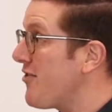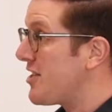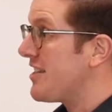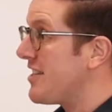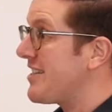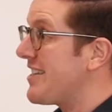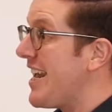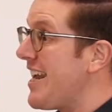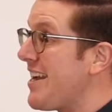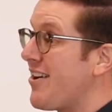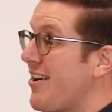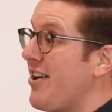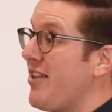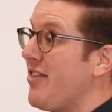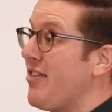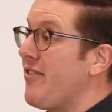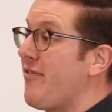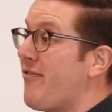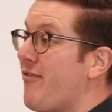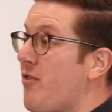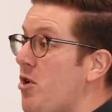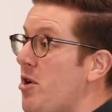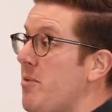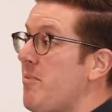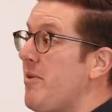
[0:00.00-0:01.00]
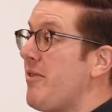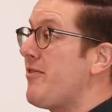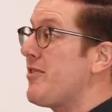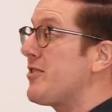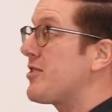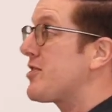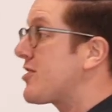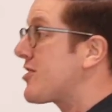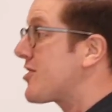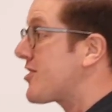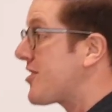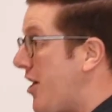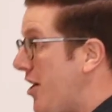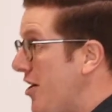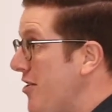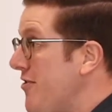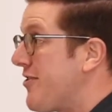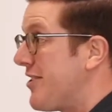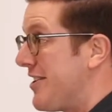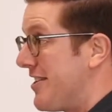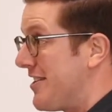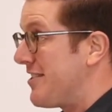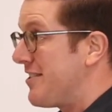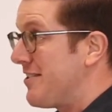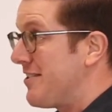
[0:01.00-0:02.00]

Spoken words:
to take on the form of a servant.